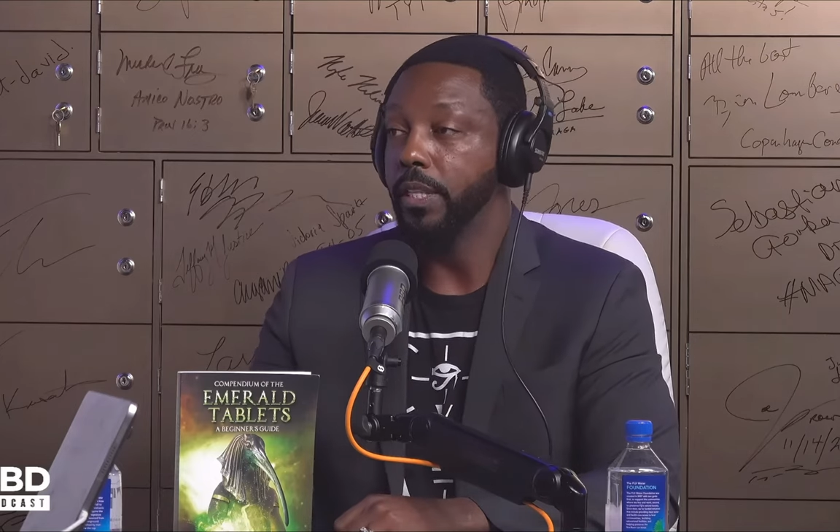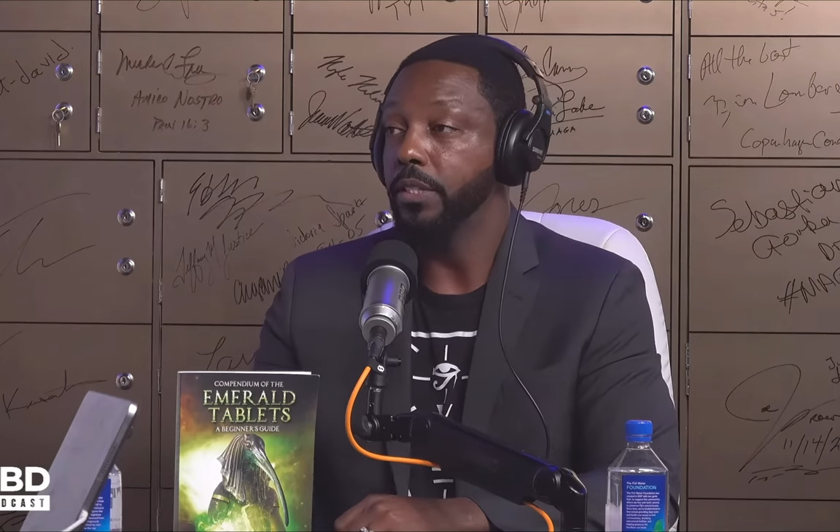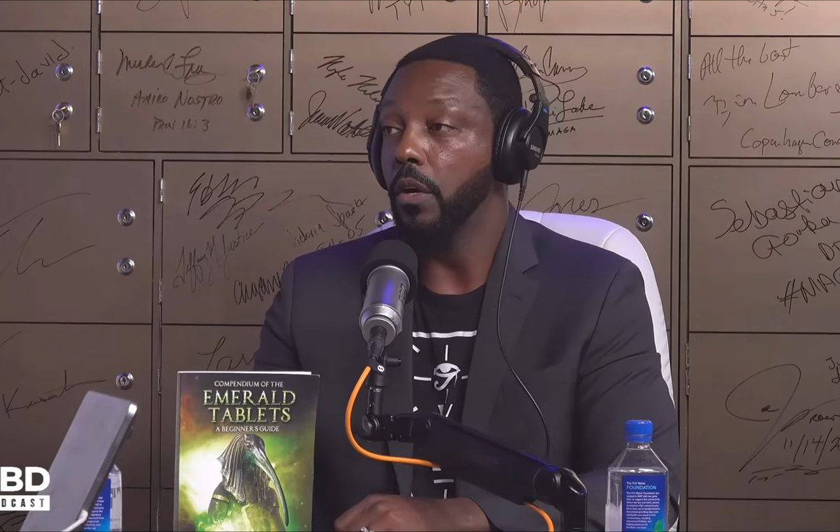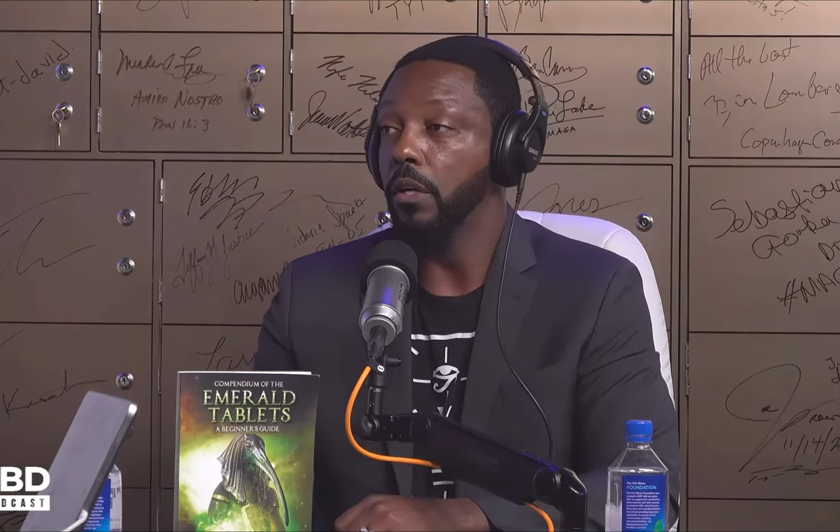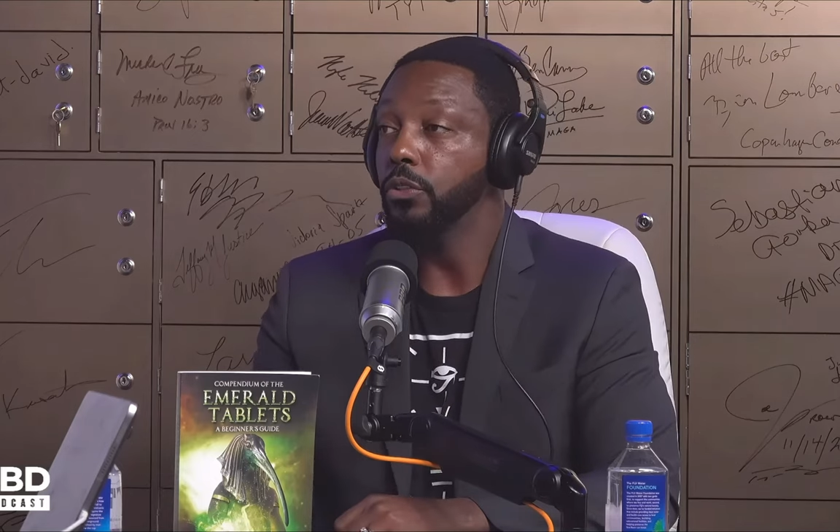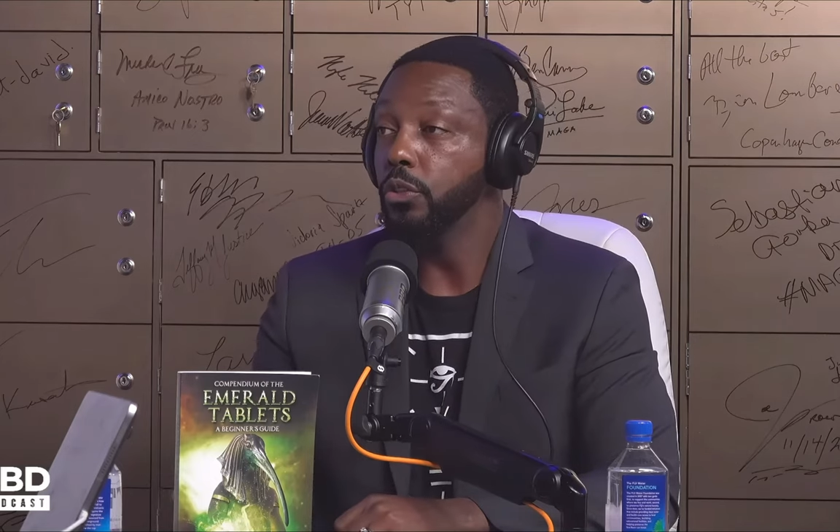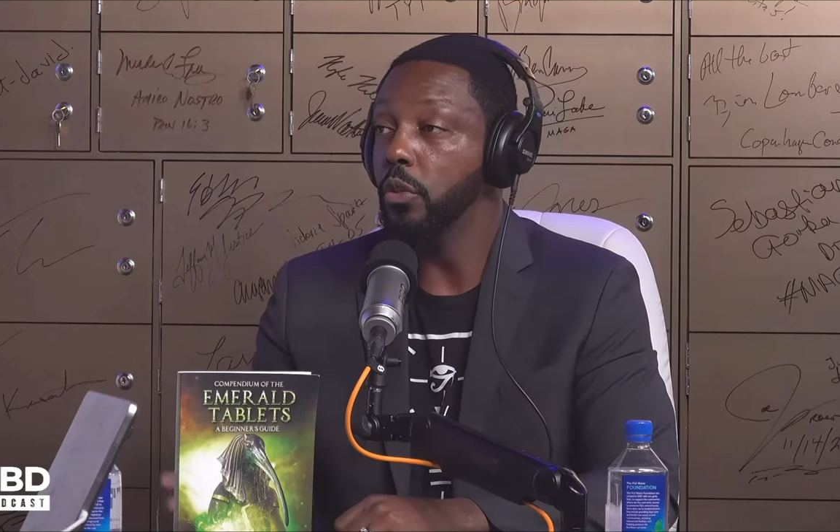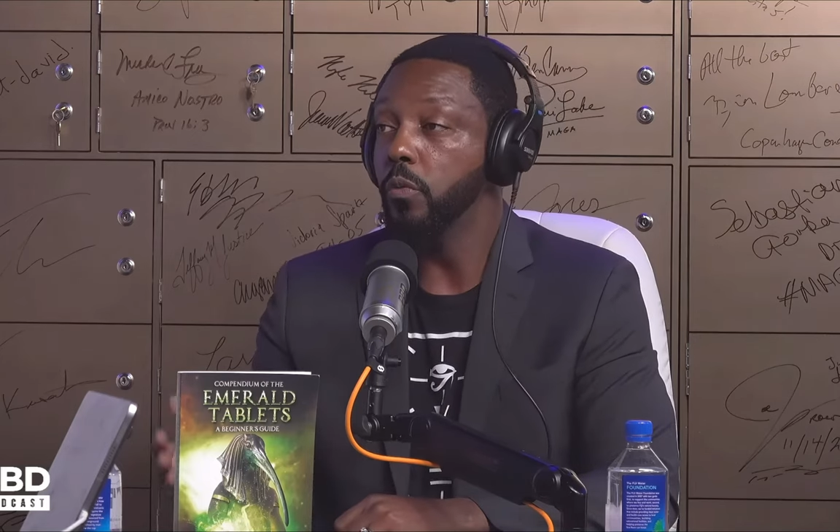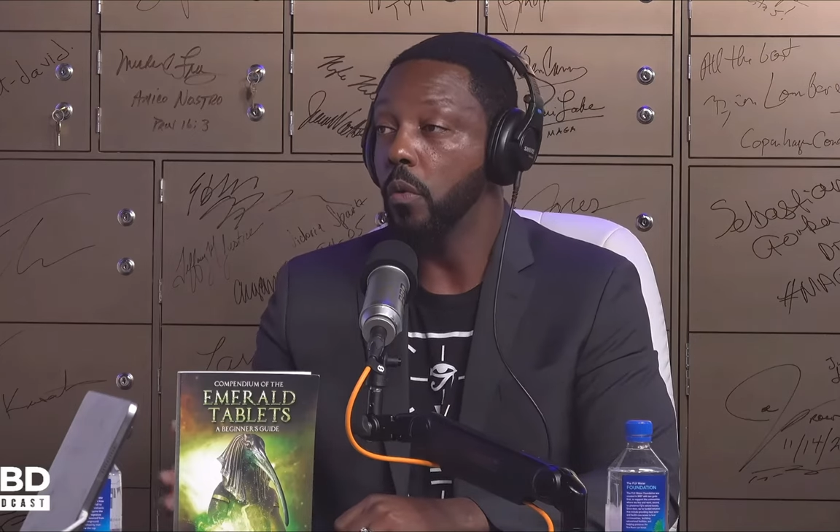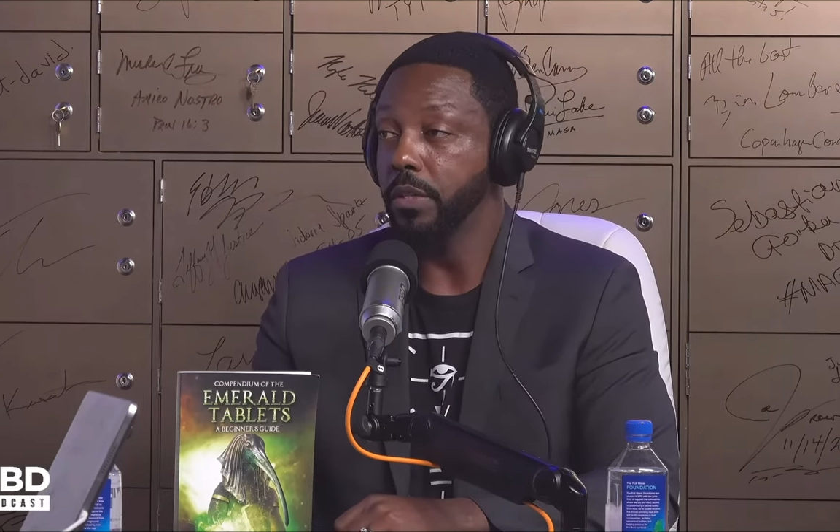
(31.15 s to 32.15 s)
He started a two
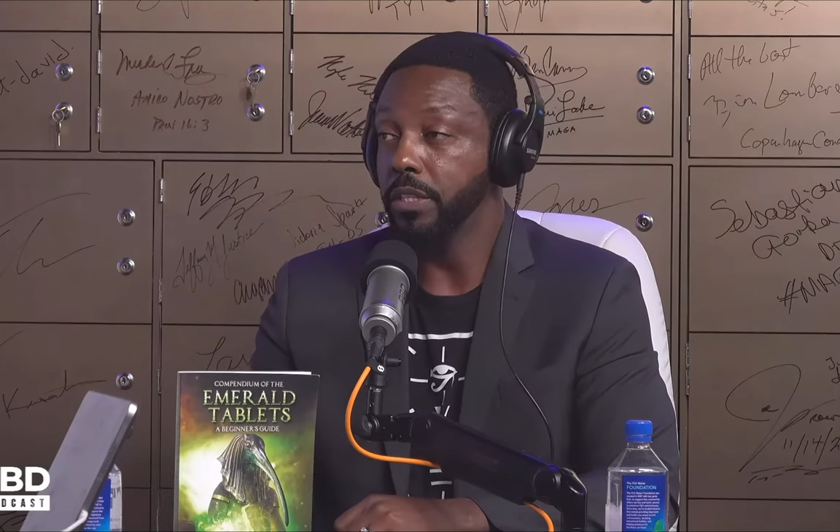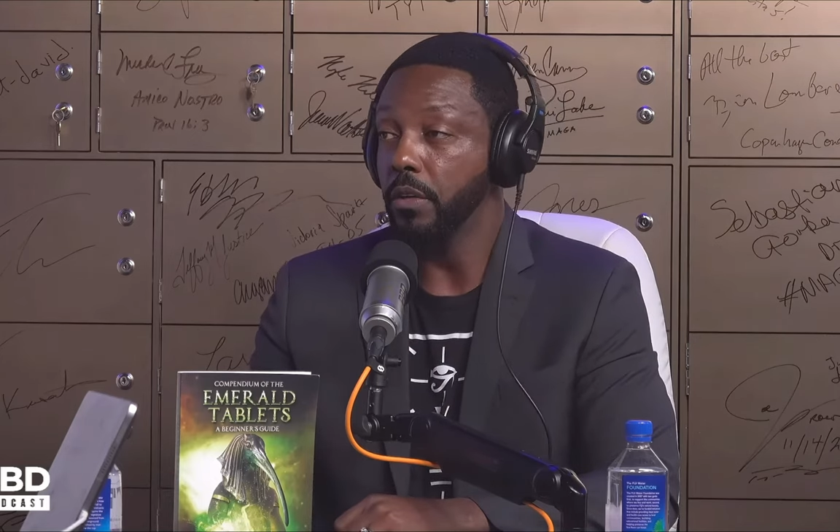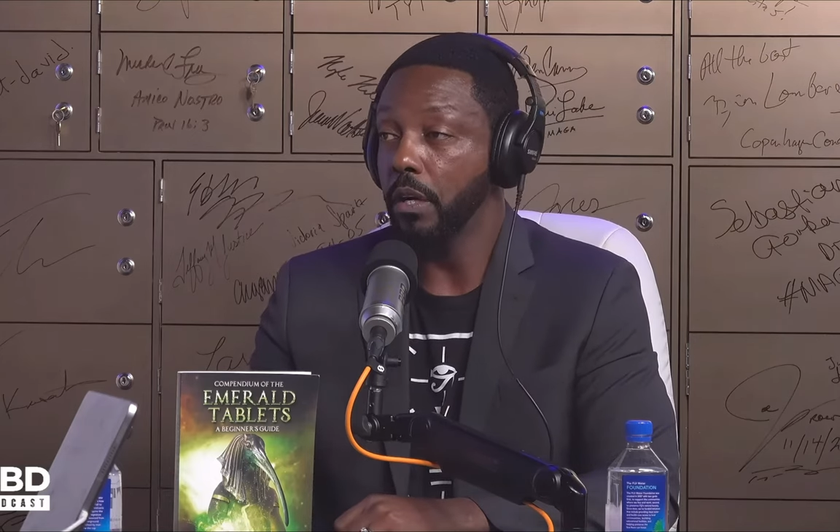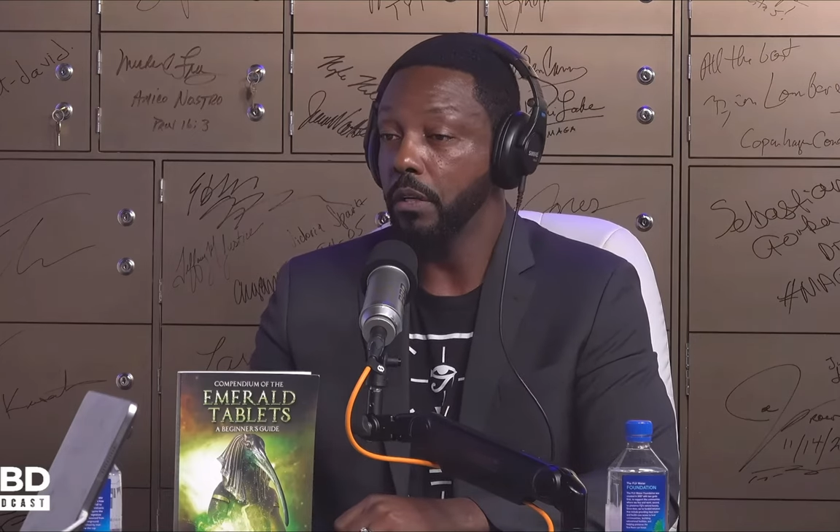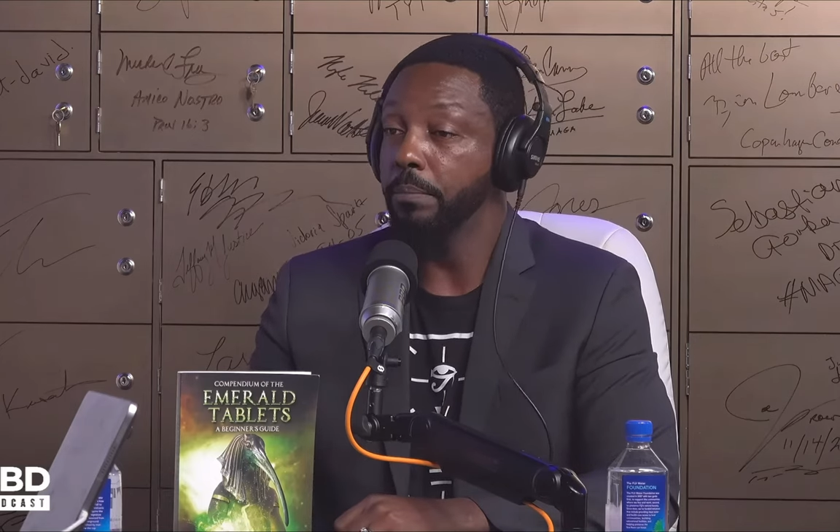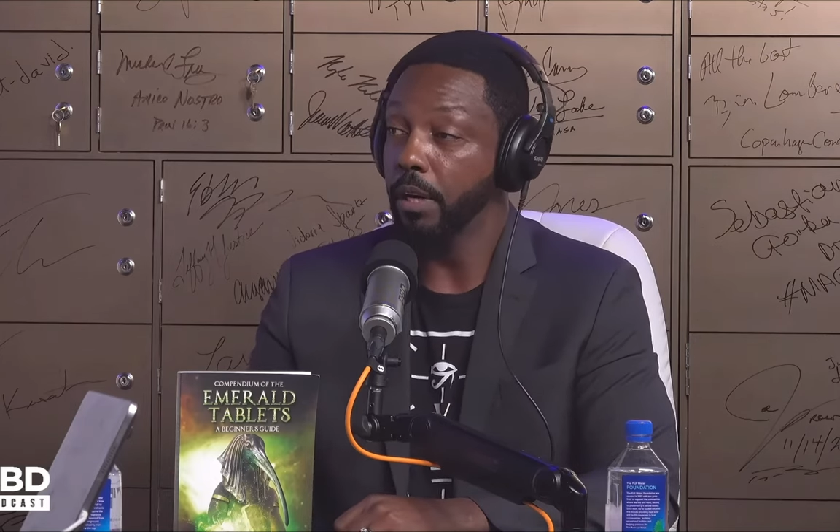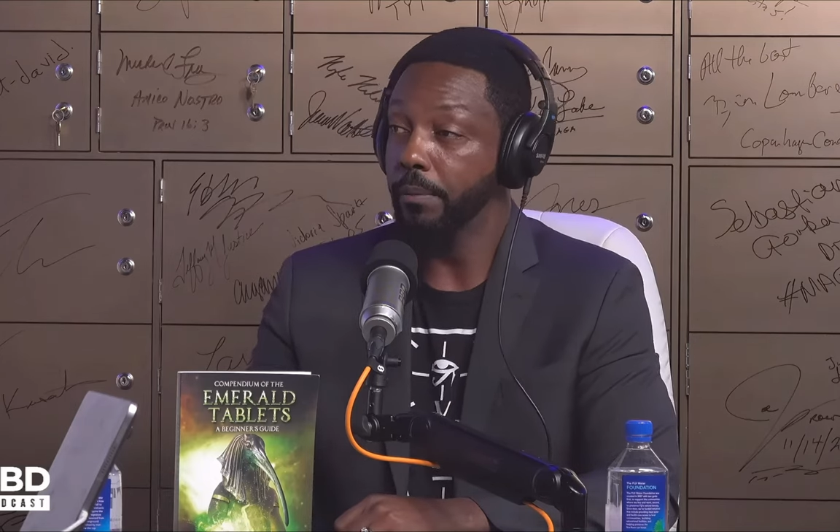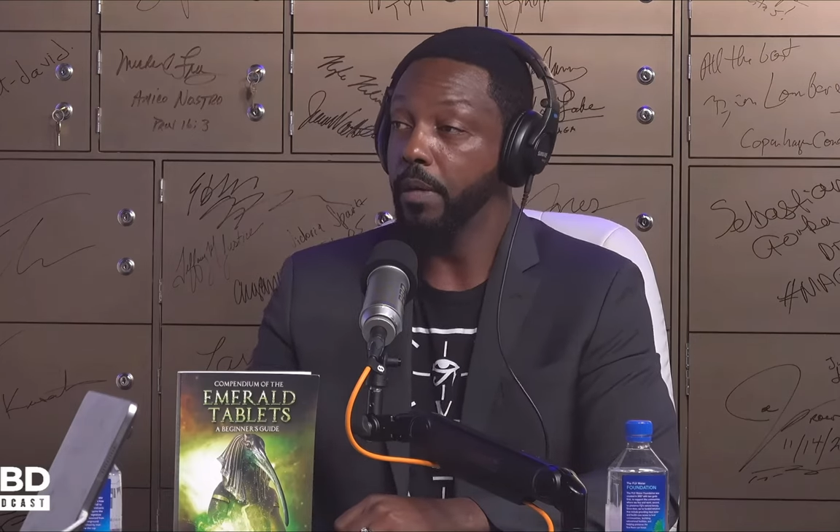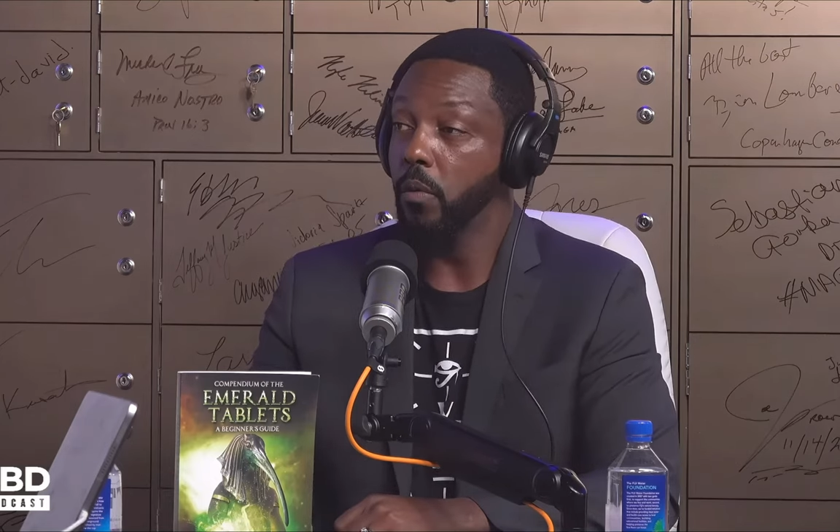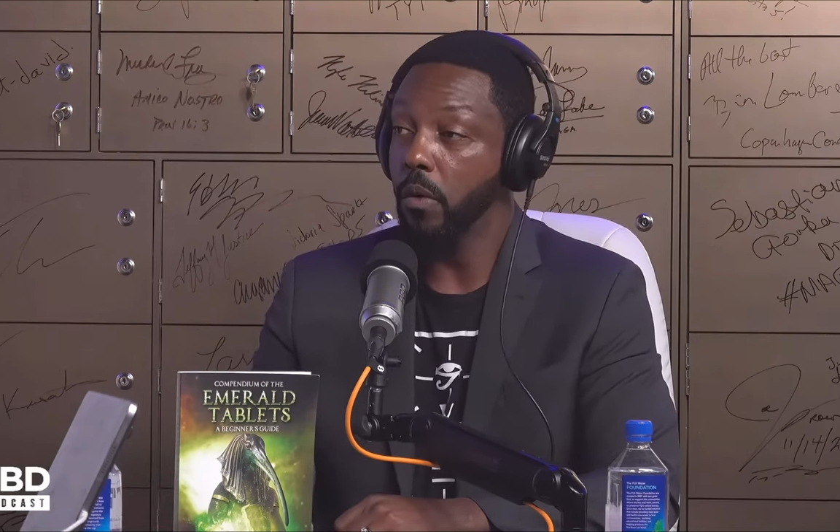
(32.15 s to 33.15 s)
wars. He started a
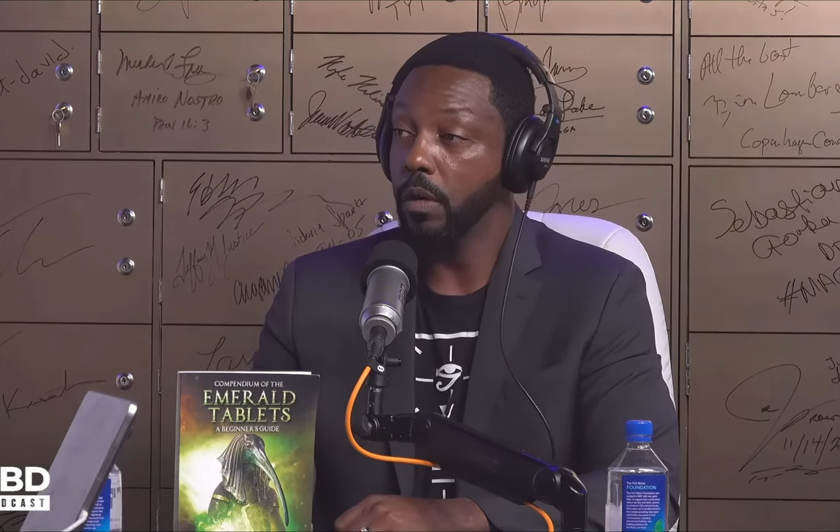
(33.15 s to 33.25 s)
pyramid war